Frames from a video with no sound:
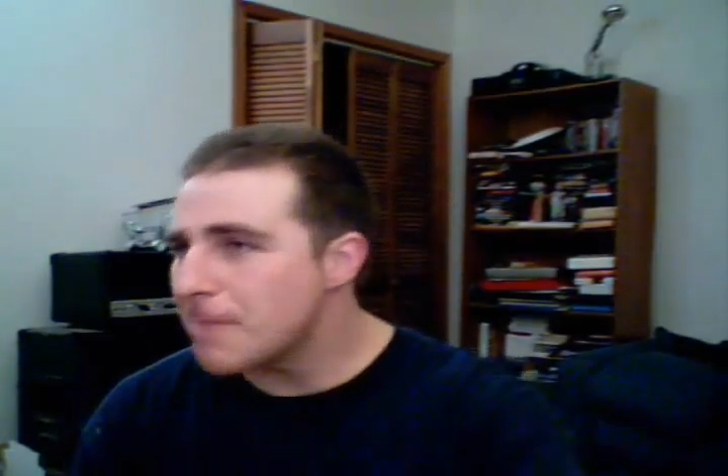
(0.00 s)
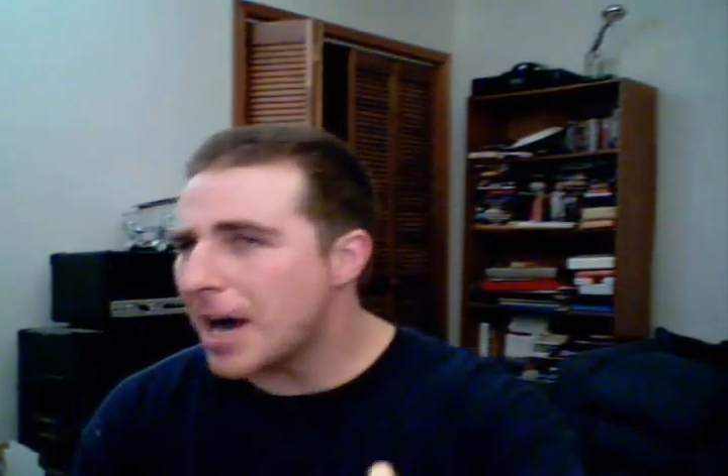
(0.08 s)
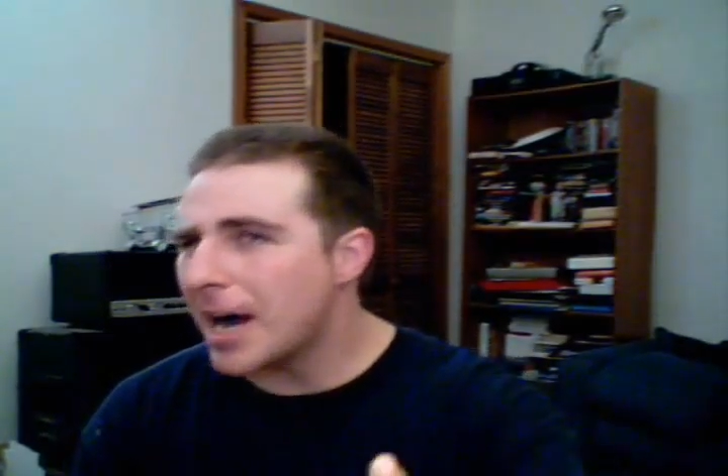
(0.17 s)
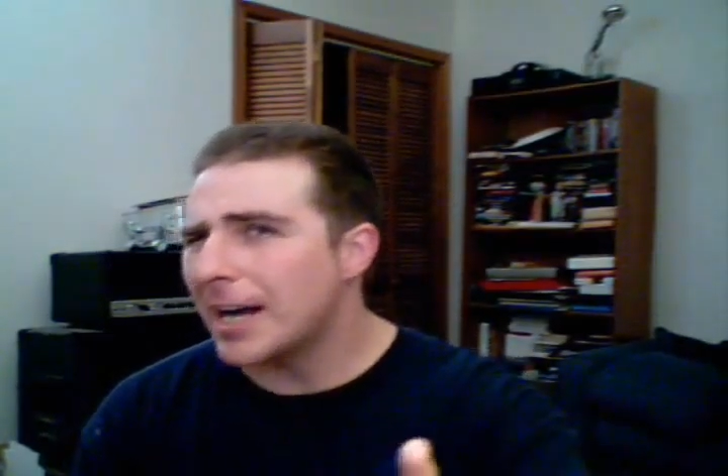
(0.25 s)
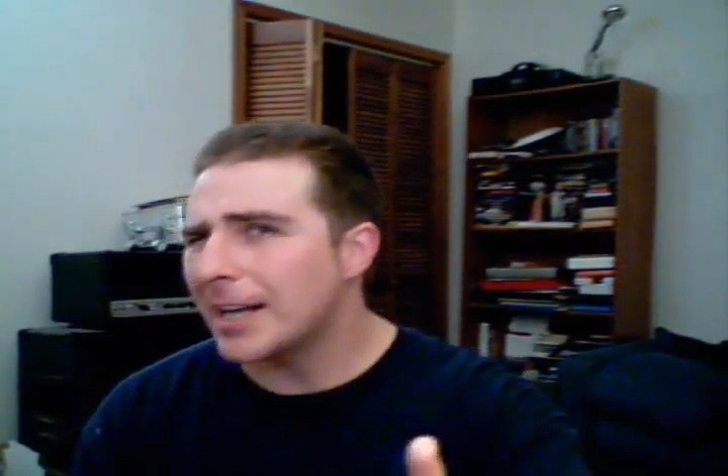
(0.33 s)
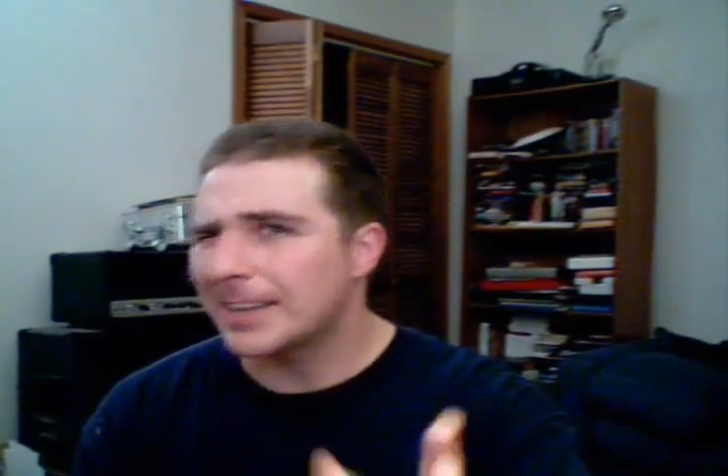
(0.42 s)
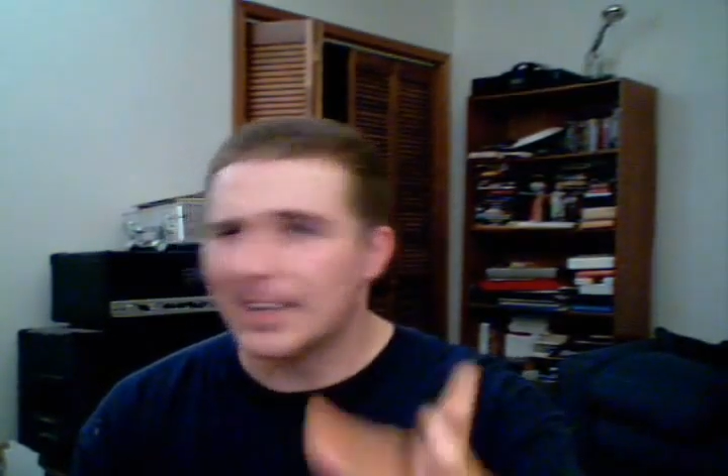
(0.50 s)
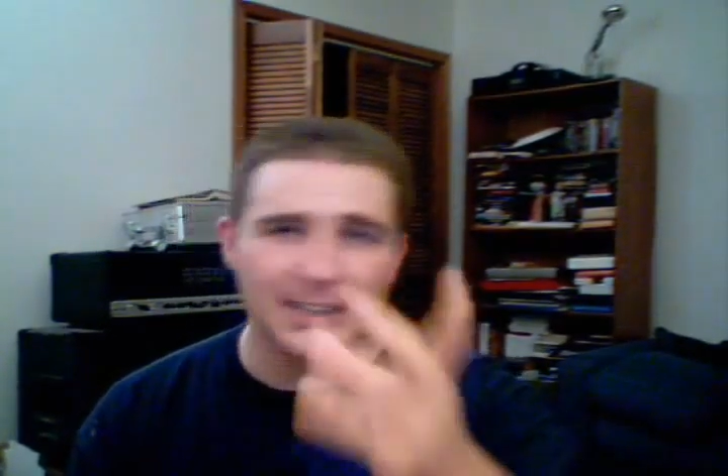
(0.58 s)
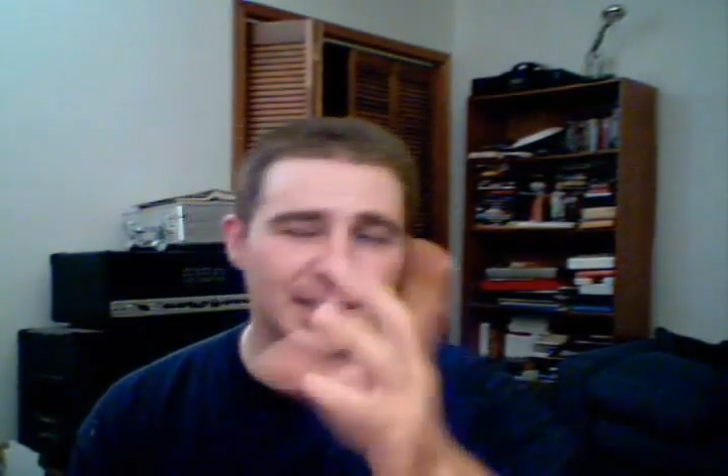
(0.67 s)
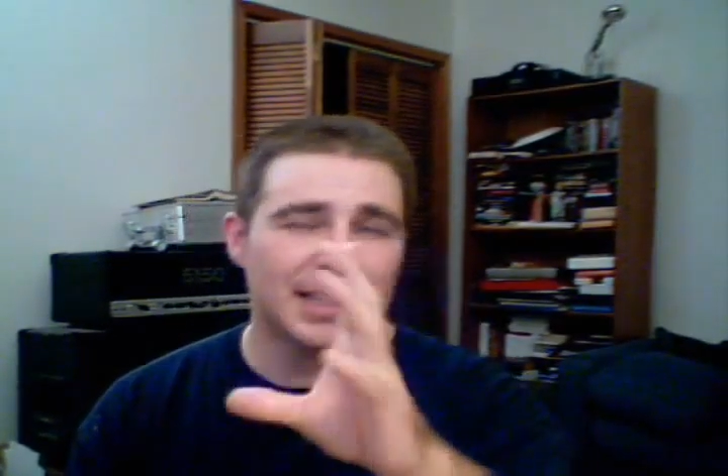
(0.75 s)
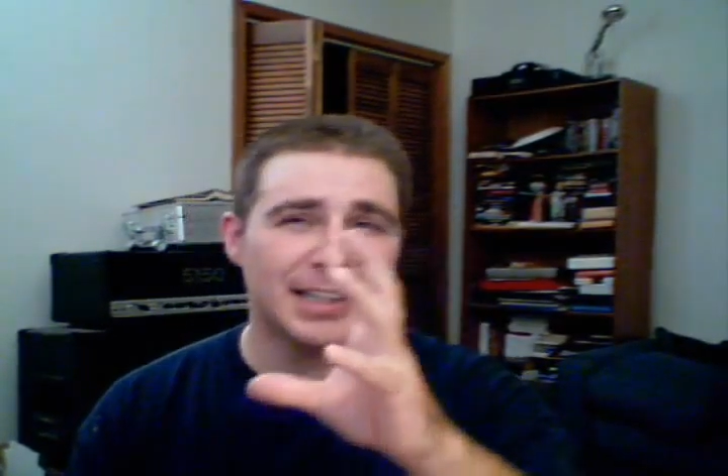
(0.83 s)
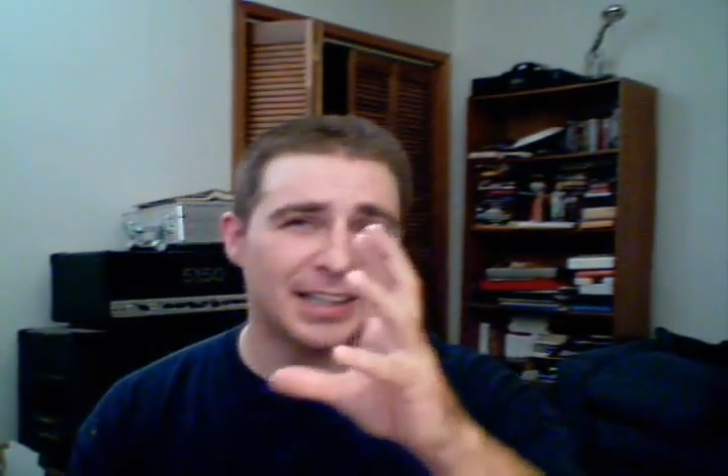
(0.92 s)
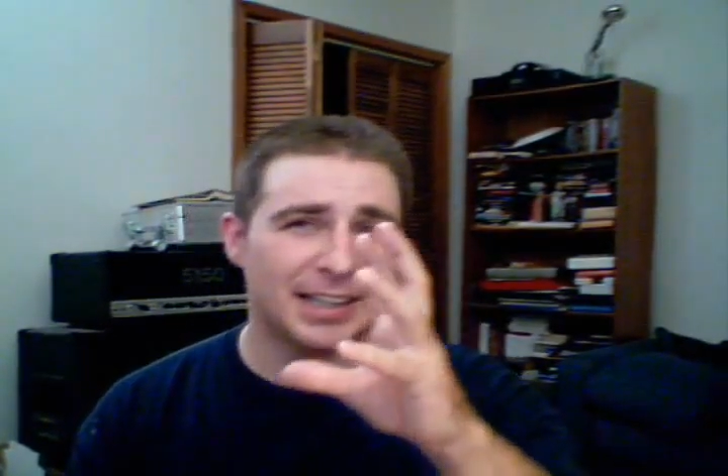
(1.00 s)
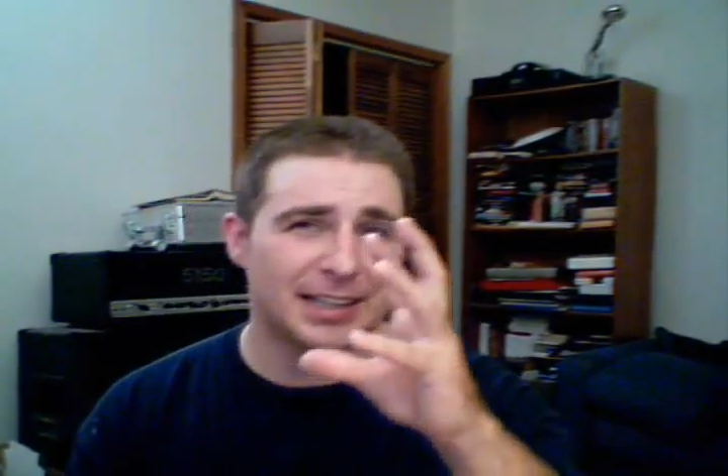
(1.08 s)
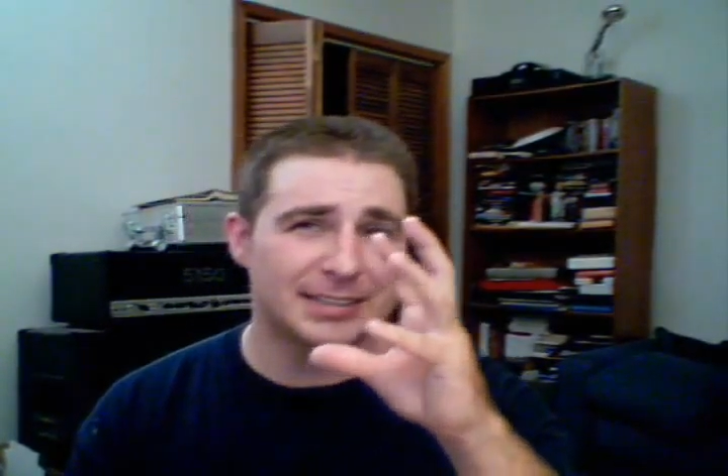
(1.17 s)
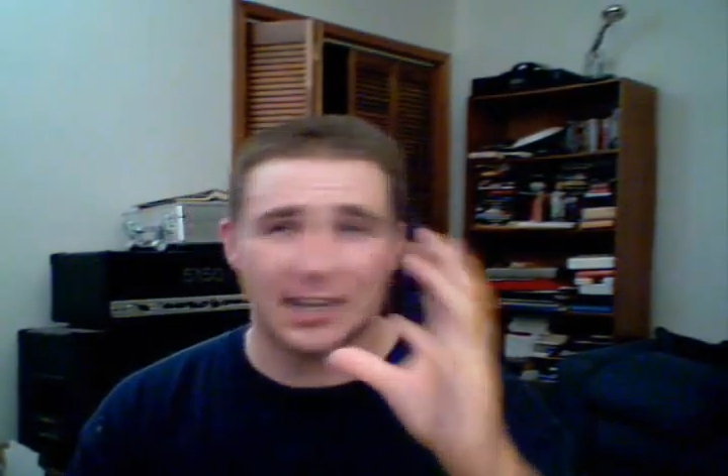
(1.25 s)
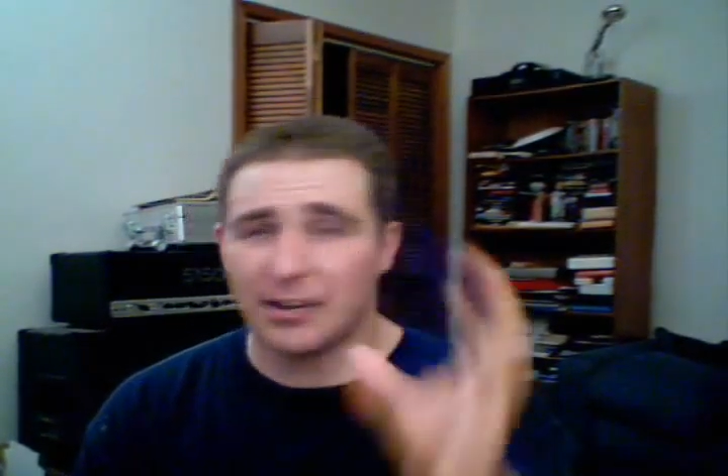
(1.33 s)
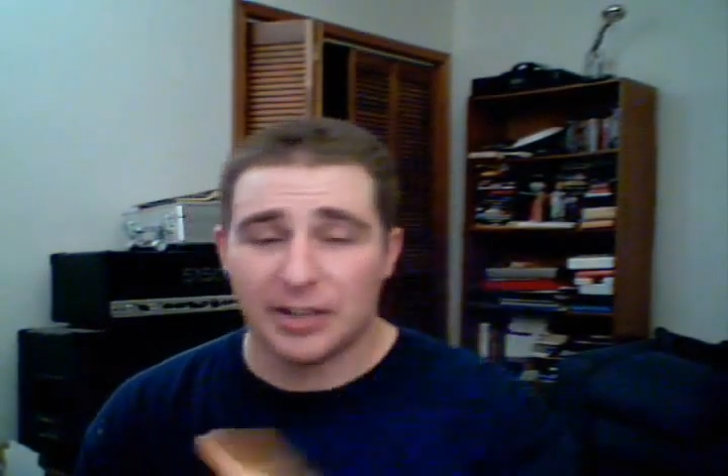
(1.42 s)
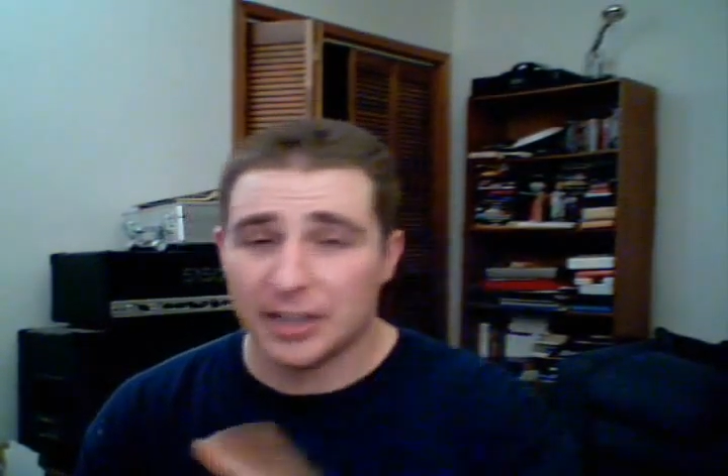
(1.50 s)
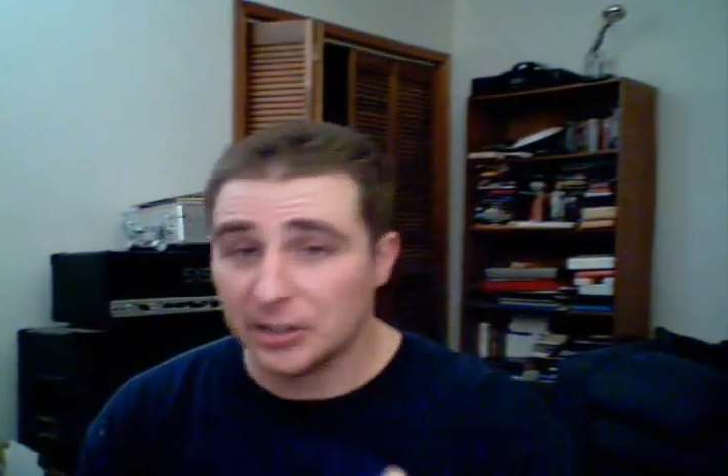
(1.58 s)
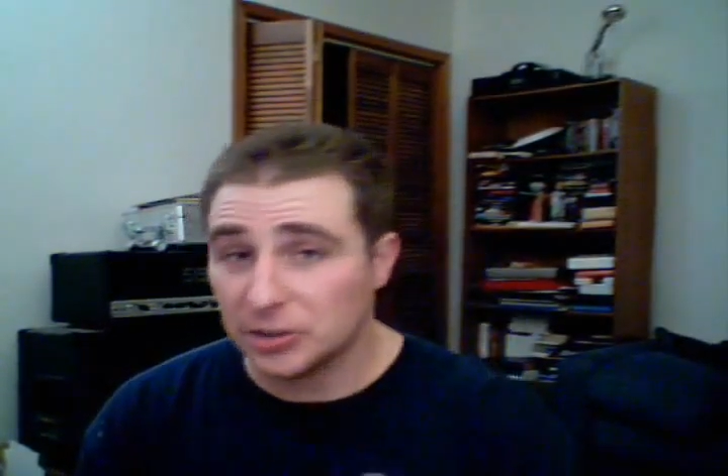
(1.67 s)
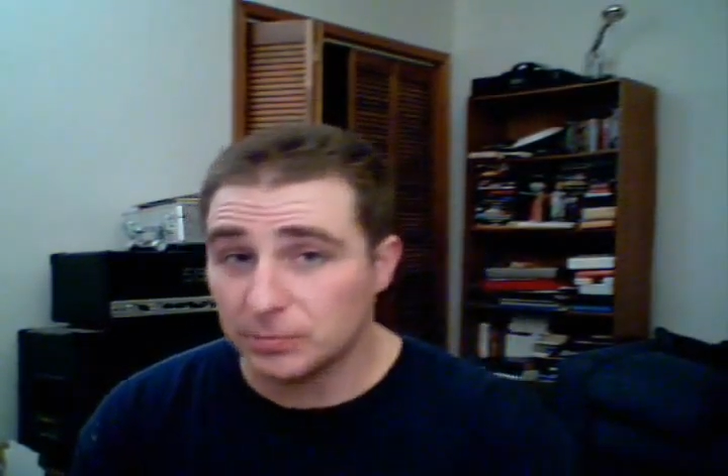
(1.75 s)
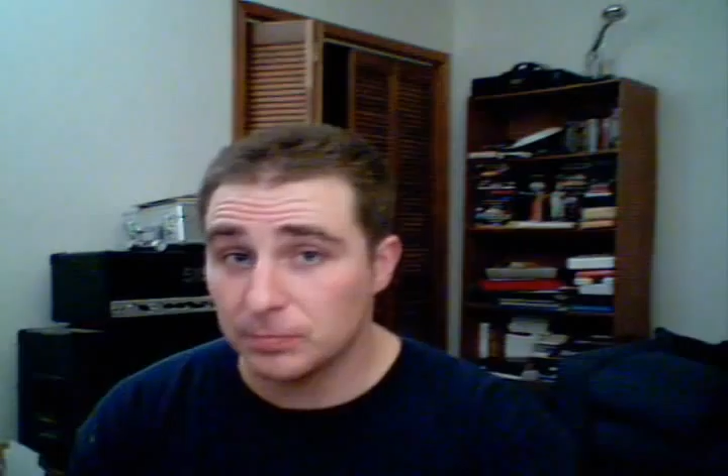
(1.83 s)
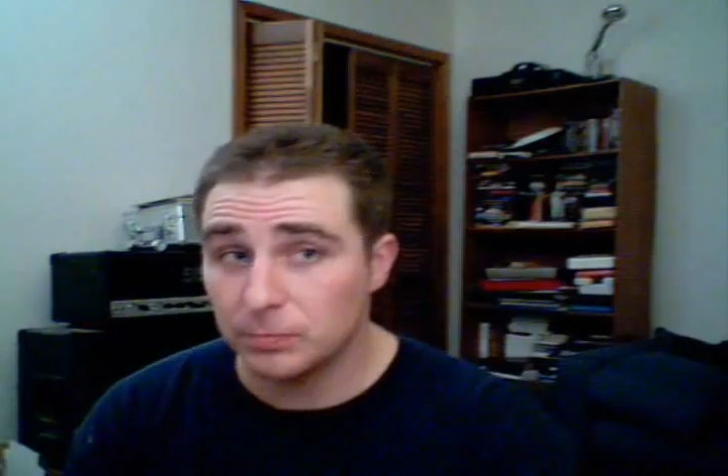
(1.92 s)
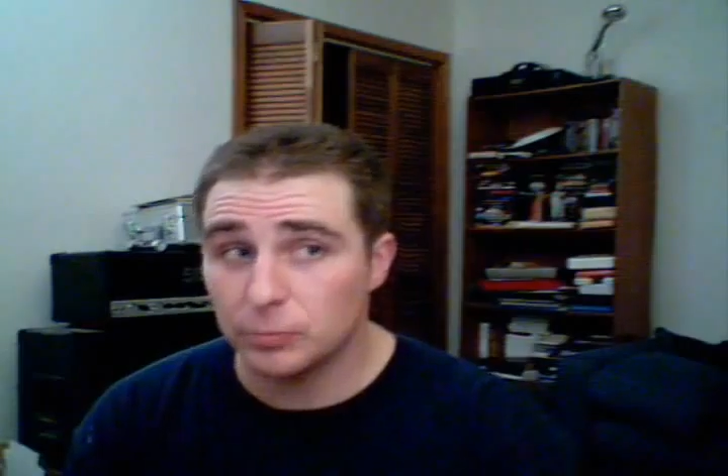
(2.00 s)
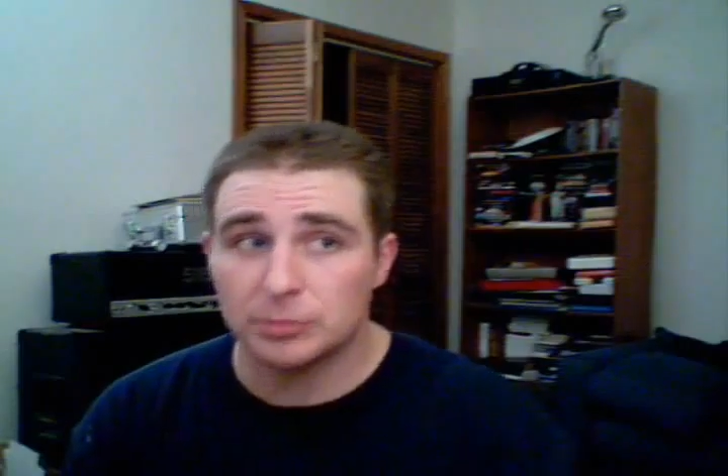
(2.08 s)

I think that Tarianism